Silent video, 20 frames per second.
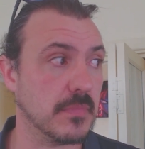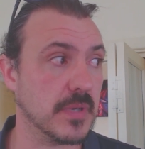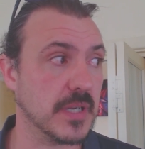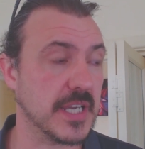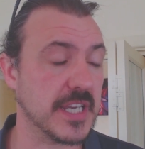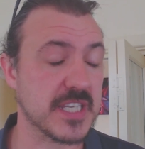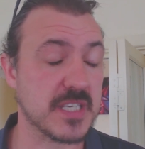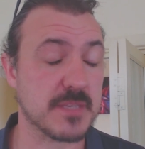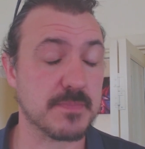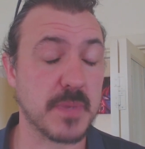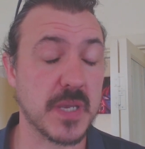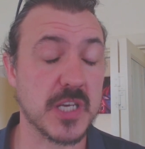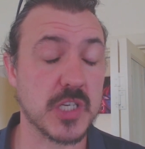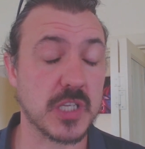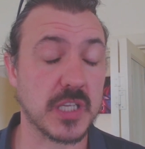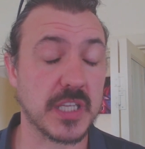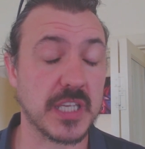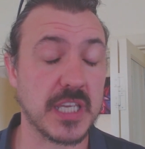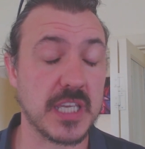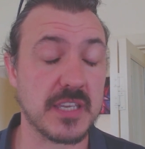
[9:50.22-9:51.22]

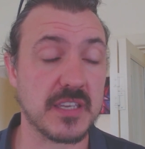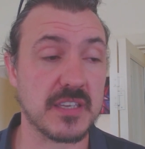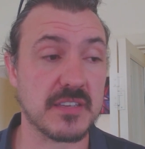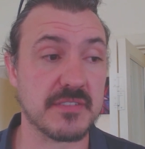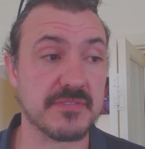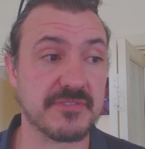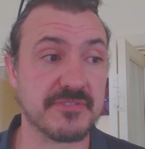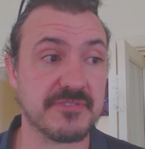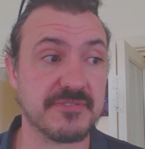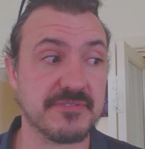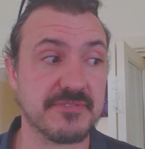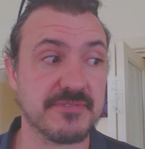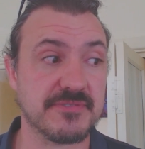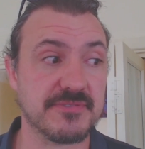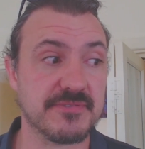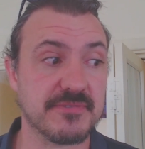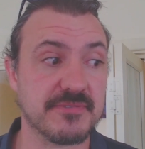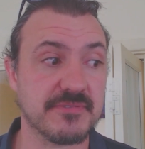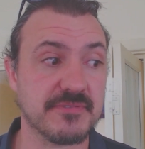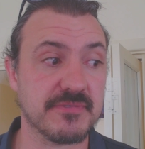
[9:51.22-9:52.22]
especially if
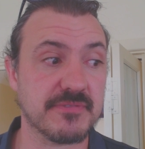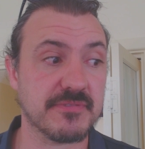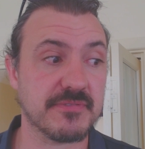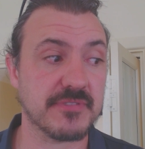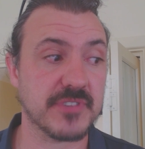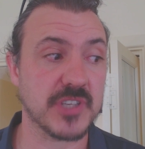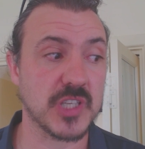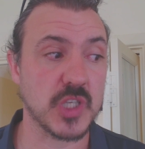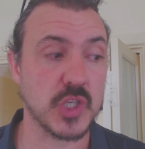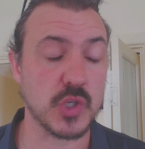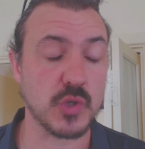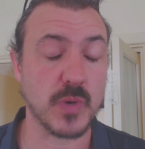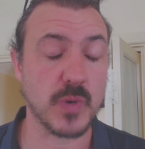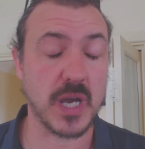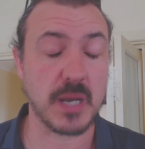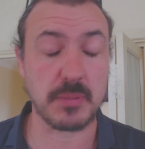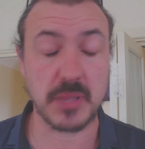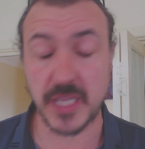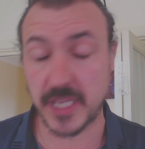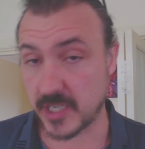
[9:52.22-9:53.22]
you are
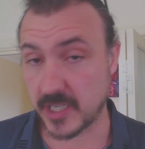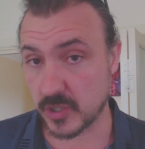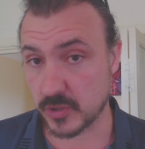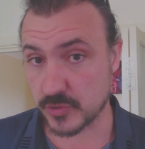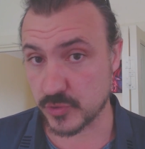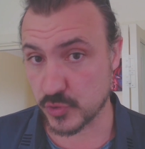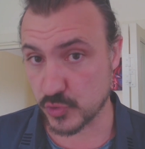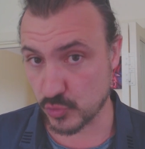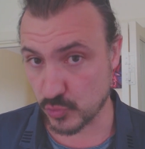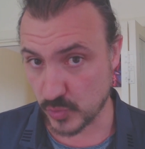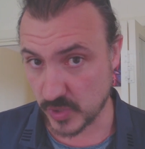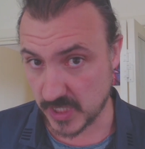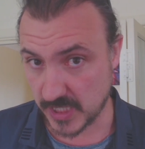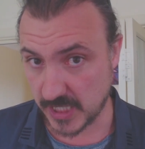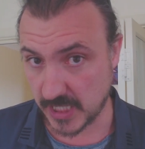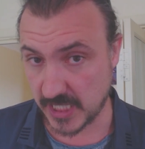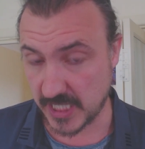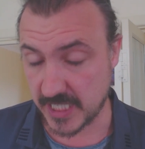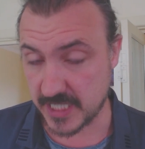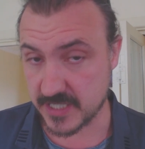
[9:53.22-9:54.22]
planning on
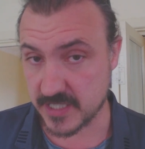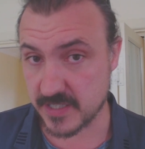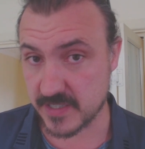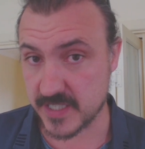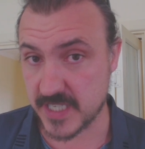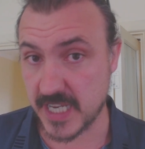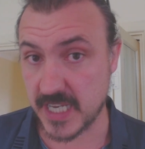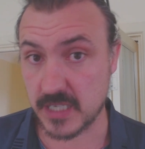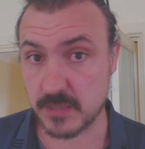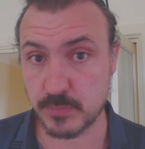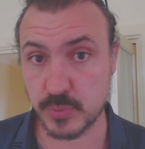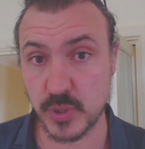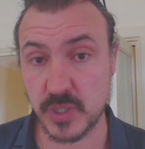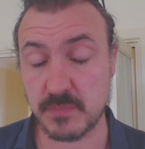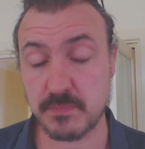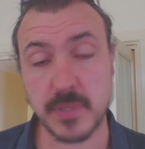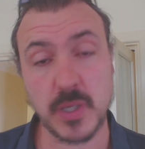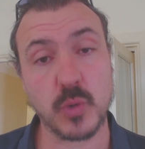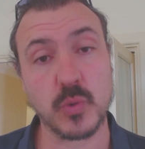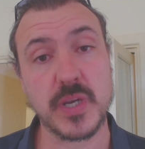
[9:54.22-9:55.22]
drilling into the tank and putting
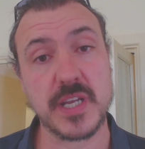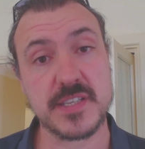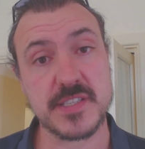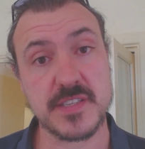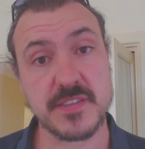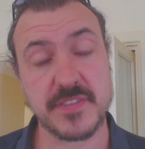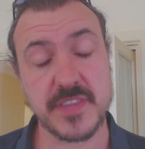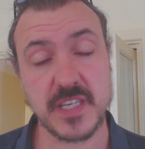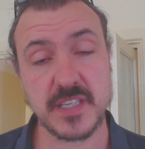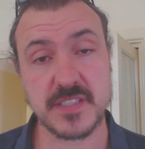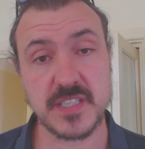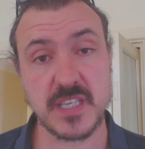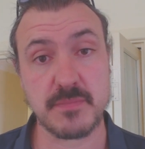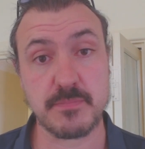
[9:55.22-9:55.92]
bulkheads and things in,